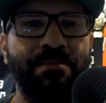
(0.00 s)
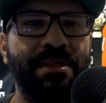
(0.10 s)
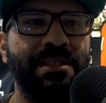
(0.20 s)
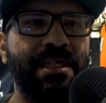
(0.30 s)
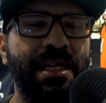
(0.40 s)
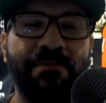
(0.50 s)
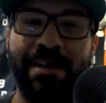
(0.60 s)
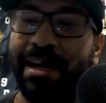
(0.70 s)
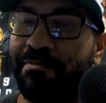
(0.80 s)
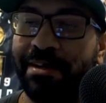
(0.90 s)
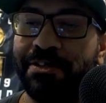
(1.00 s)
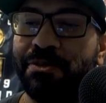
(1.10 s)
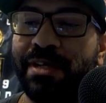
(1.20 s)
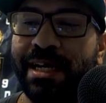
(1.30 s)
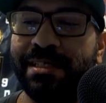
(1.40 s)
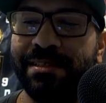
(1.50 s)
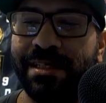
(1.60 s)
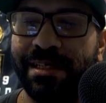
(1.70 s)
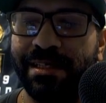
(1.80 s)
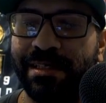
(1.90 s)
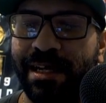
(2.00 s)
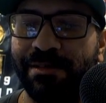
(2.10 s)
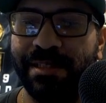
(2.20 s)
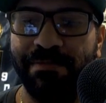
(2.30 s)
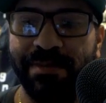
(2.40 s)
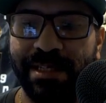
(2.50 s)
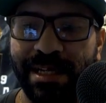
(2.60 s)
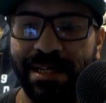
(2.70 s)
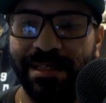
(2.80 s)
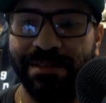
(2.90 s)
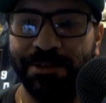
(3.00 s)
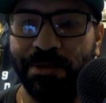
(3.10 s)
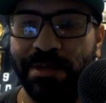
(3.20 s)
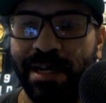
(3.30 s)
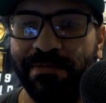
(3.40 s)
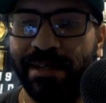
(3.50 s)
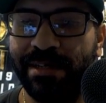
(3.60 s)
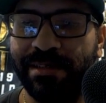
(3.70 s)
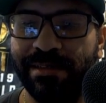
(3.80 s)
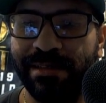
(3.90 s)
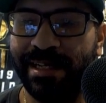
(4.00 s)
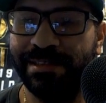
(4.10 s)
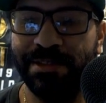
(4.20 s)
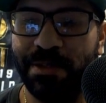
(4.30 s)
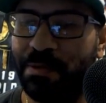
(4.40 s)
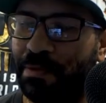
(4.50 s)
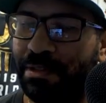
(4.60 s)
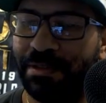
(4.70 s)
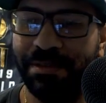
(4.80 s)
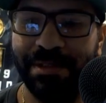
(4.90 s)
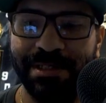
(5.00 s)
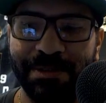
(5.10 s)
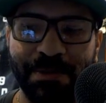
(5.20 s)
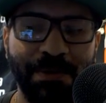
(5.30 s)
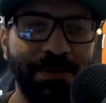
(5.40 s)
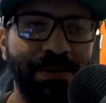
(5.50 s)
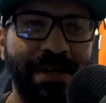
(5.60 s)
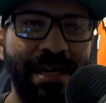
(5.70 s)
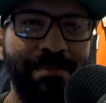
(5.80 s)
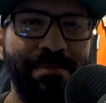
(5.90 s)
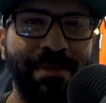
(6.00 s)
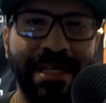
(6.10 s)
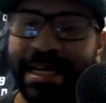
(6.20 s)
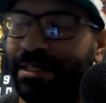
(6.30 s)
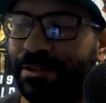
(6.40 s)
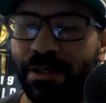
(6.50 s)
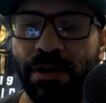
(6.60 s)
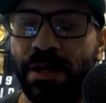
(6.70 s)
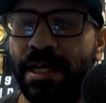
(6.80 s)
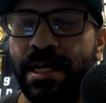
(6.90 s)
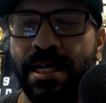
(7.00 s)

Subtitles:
But if I do, guys, I'll definitely show it off here. You guys know what's gonna happen. But again, it's all